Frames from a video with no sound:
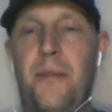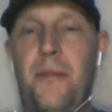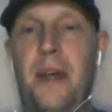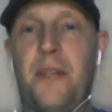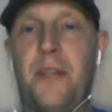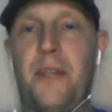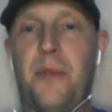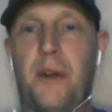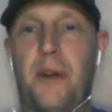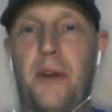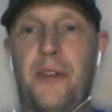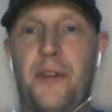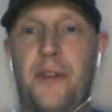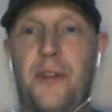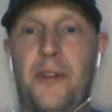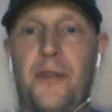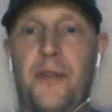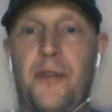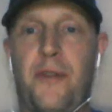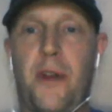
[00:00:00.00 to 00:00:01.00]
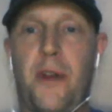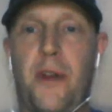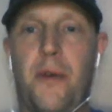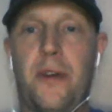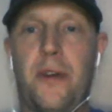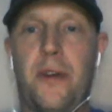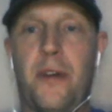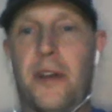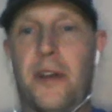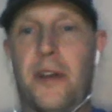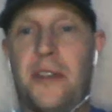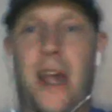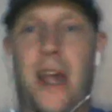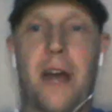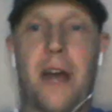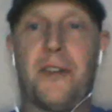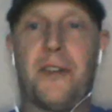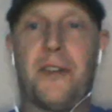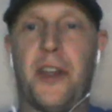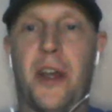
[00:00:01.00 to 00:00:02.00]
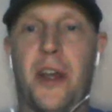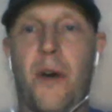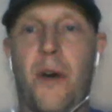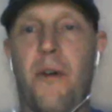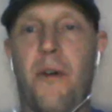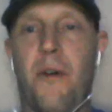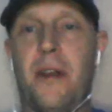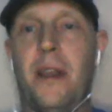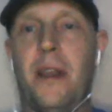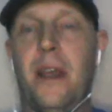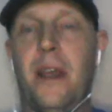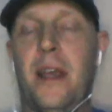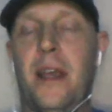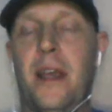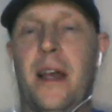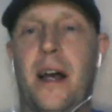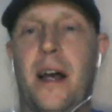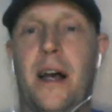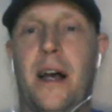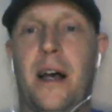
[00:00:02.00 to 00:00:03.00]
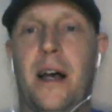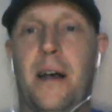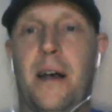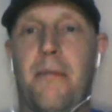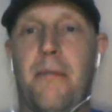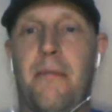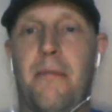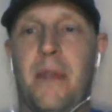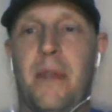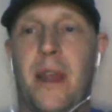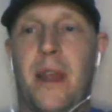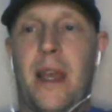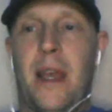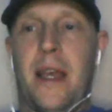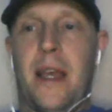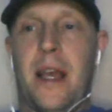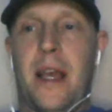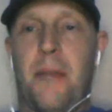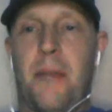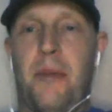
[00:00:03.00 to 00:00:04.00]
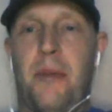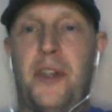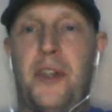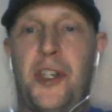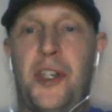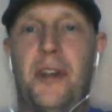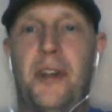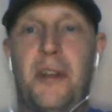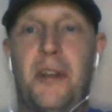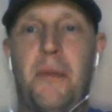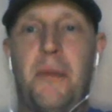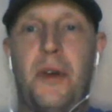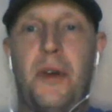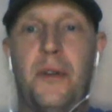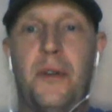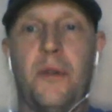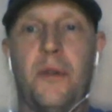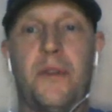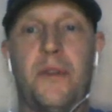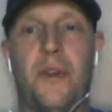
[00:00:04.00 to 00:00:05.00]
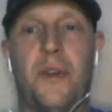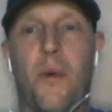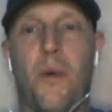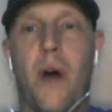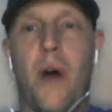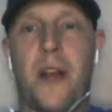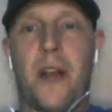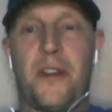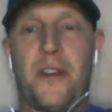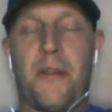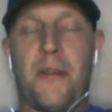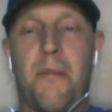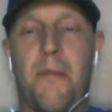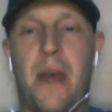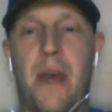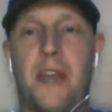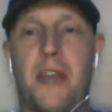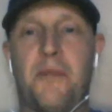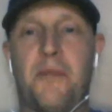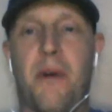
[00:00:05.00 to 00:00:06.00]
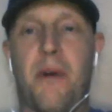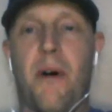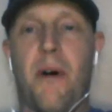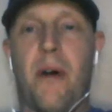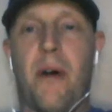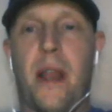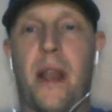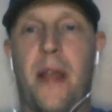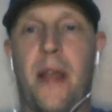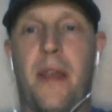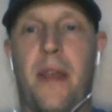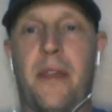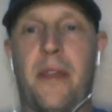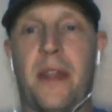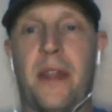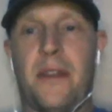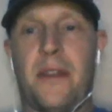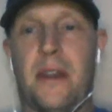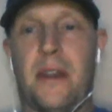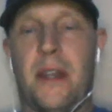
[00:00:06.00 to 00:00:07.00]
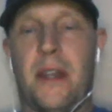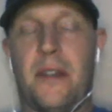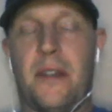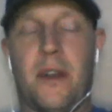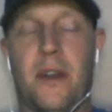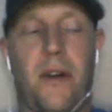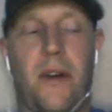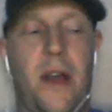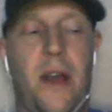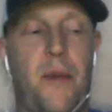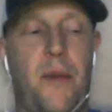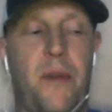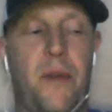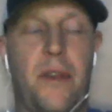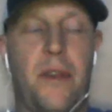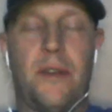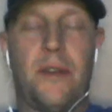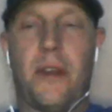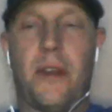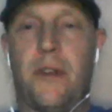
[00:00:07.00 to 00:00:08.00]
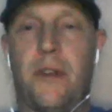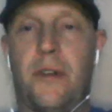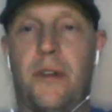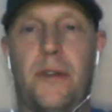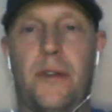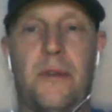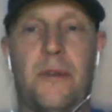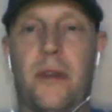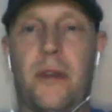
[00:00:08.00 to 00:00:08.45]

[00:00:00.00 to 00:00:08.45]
baseball juices flowing, your nostalgia going, and kind of puts you in the mood to watch some baseball. And I think that's a great one. Those other 2,